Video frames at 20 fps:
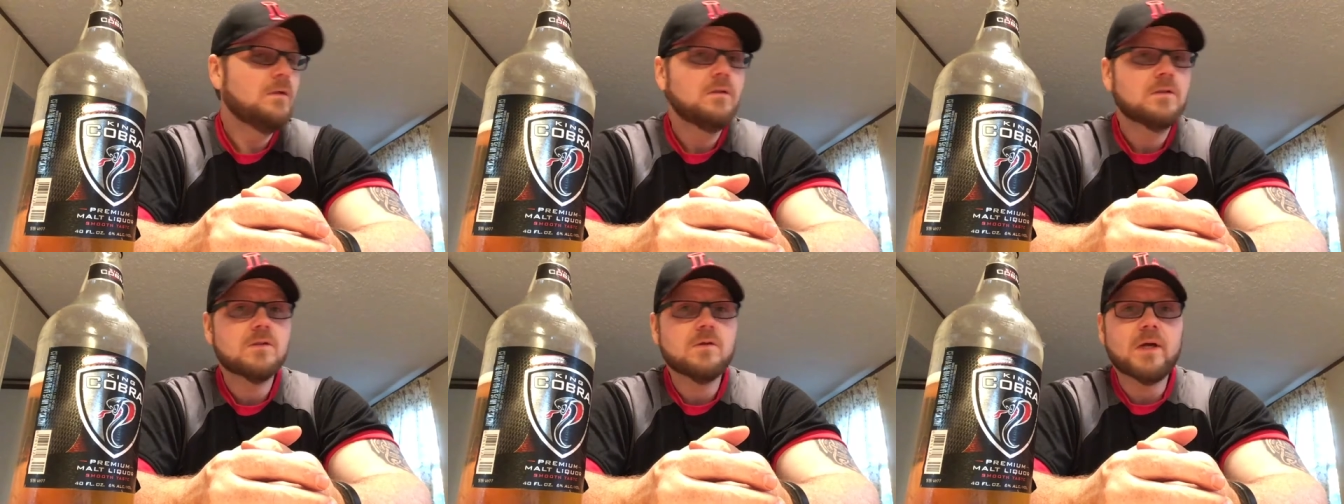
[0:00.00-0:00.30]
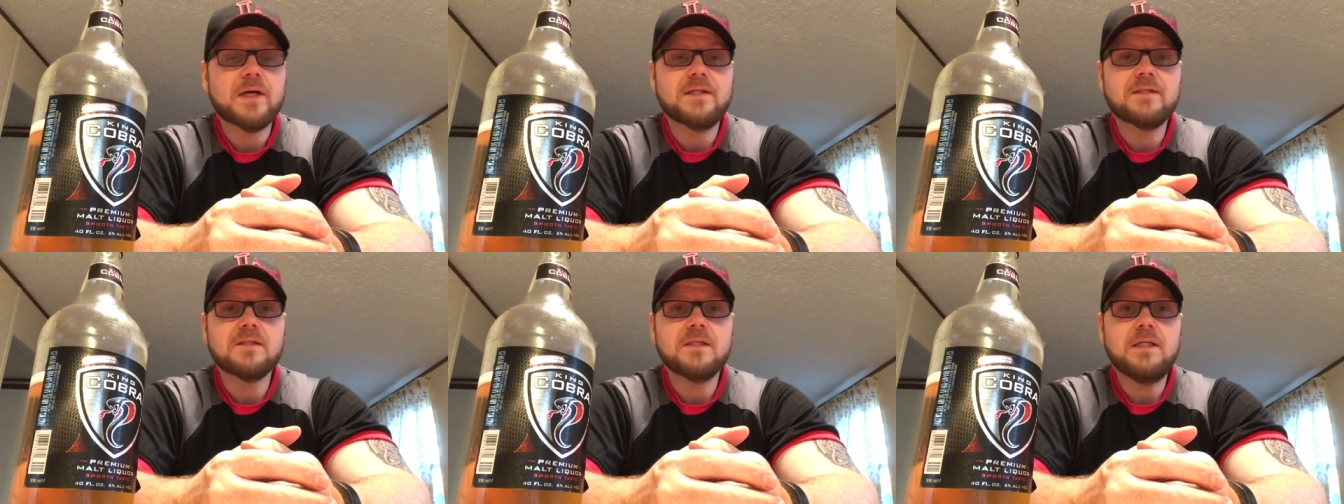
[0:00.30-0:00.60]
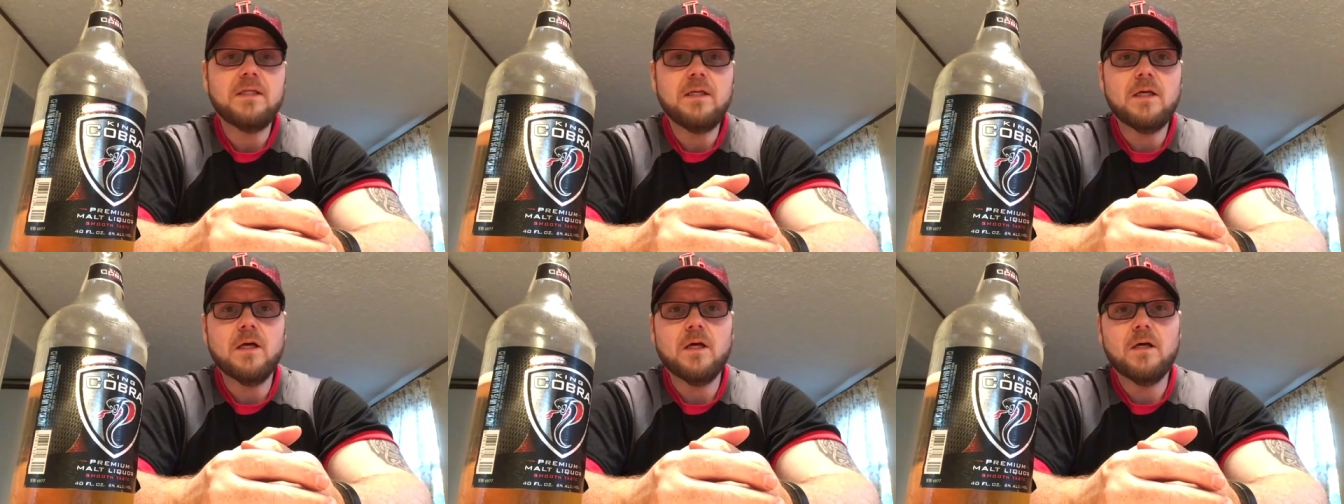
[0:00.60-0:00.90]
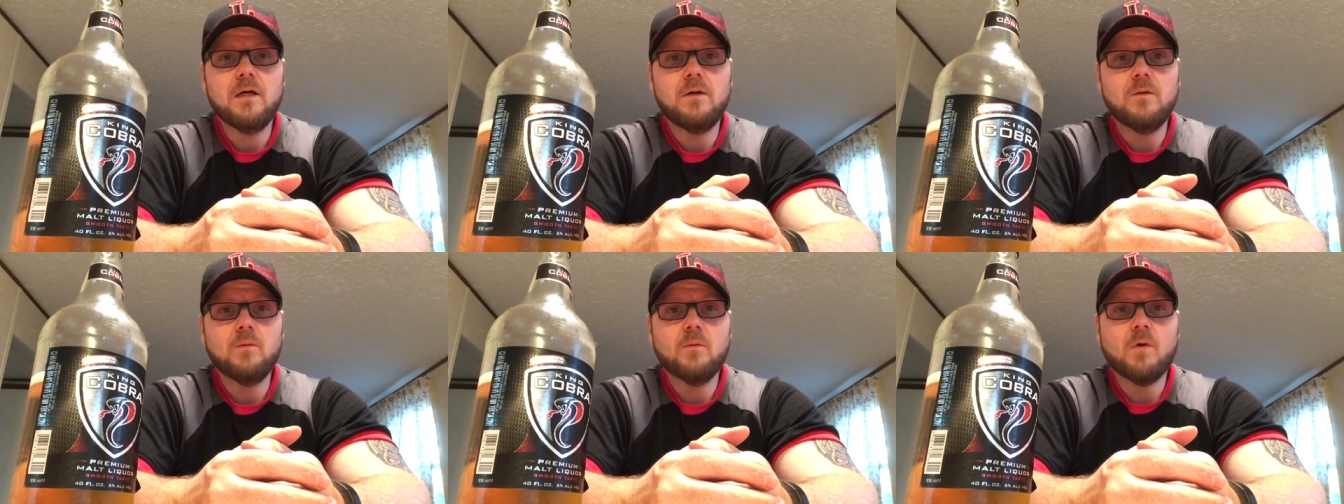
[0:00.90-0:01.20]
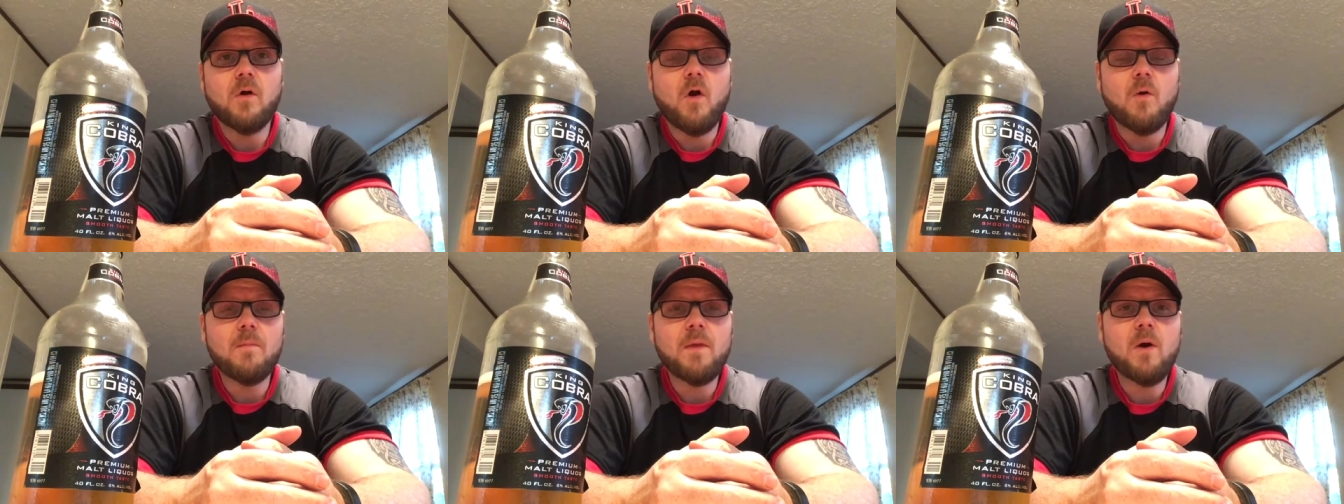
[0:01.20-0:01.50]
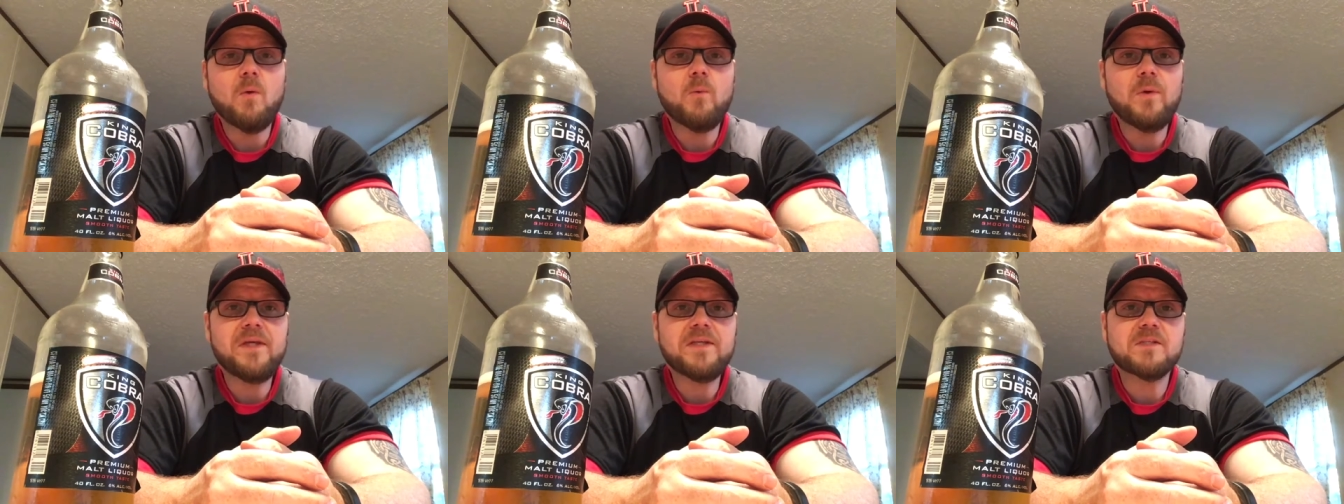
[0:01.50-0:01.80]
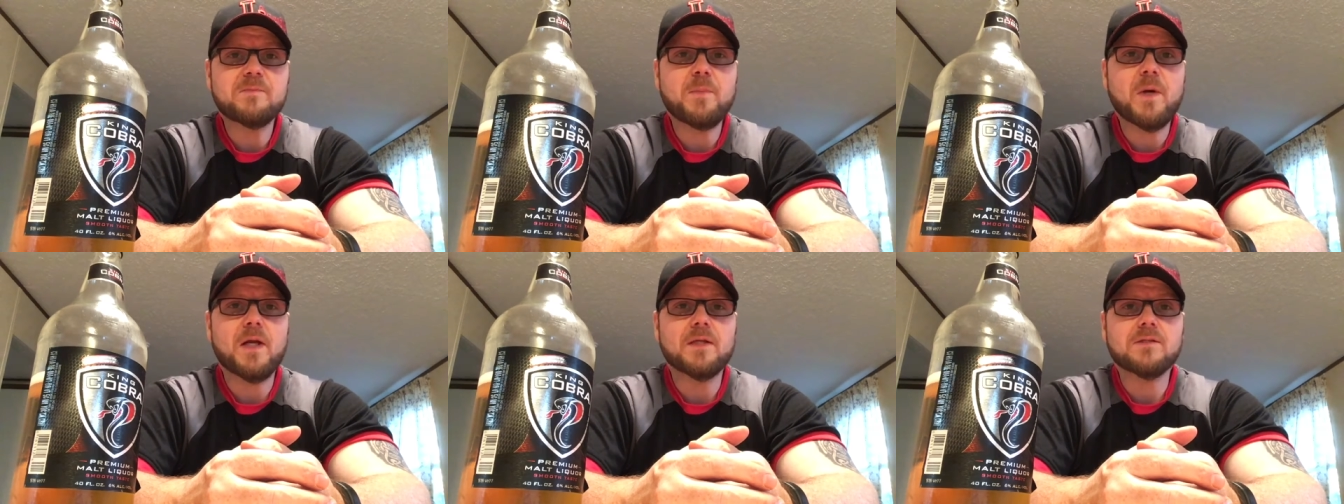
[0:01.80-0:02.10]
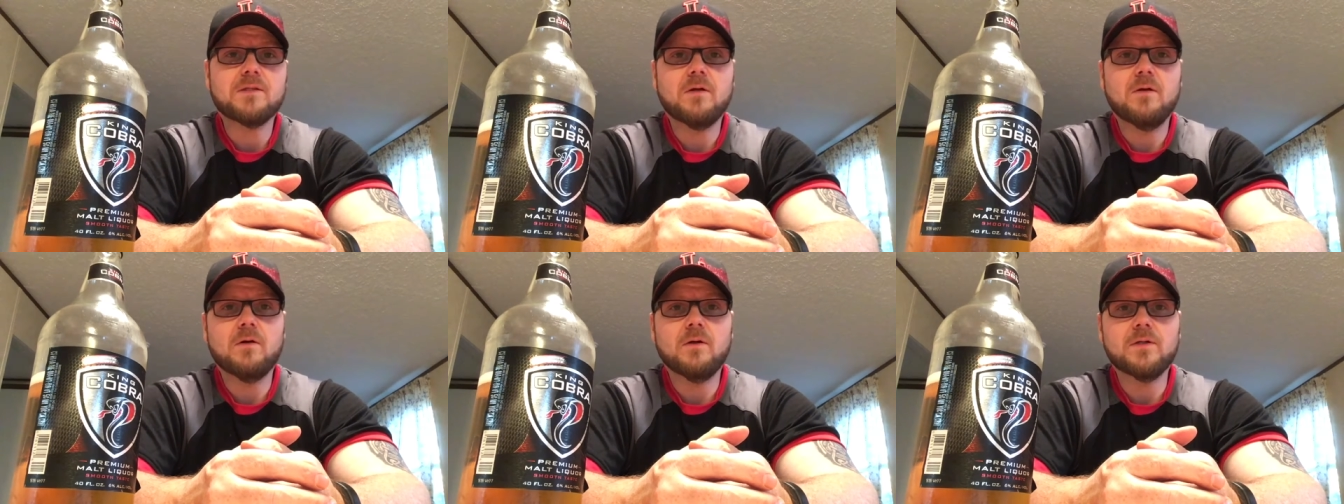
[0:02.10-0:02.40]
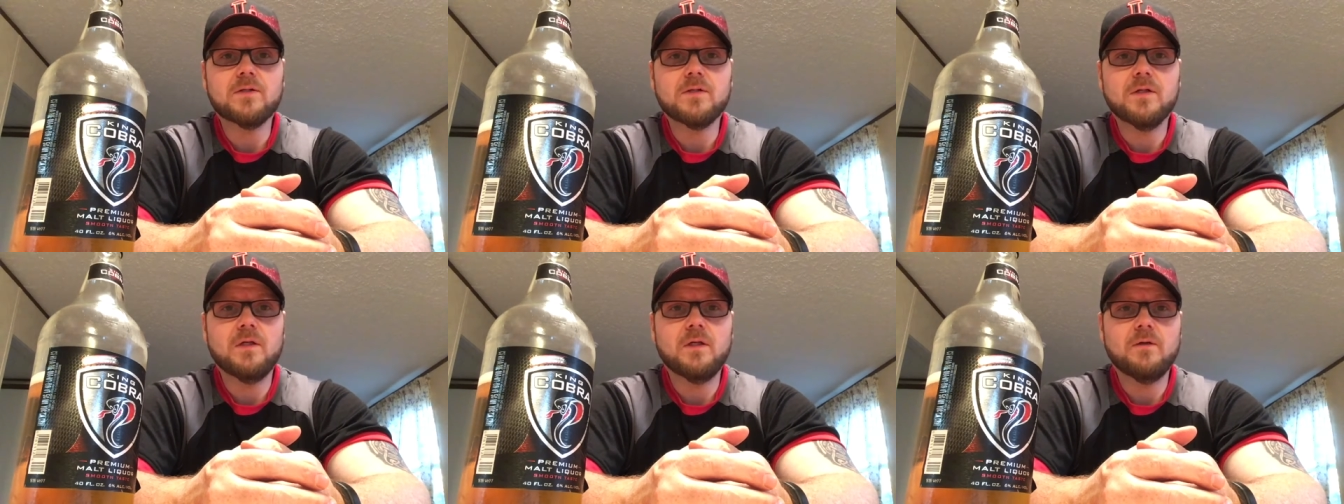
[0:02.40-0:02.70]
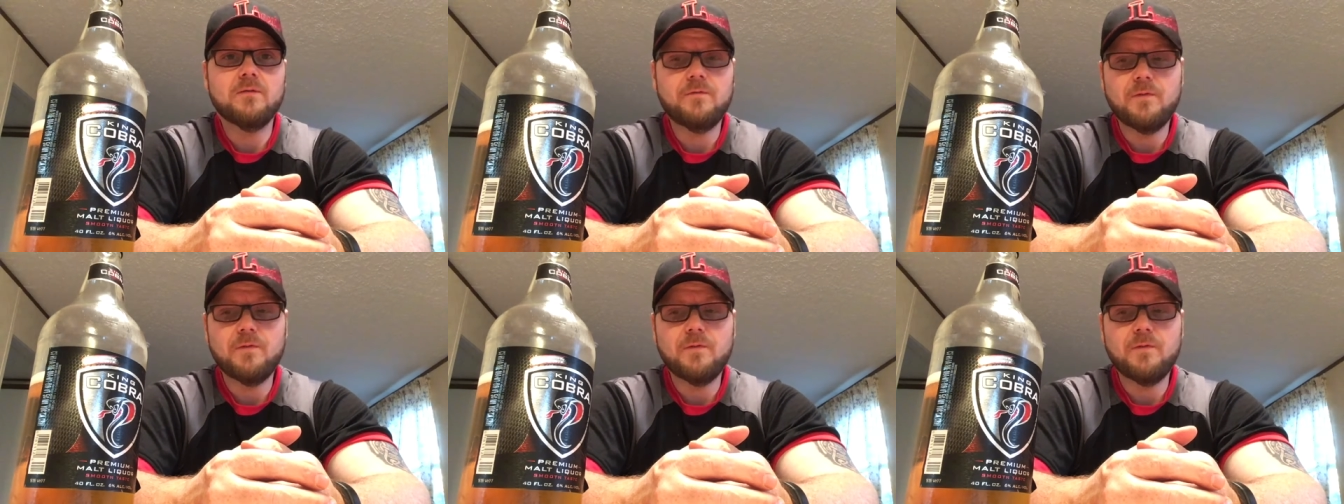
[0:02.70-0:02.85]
So I can see uh, where all my weak spots are as uh,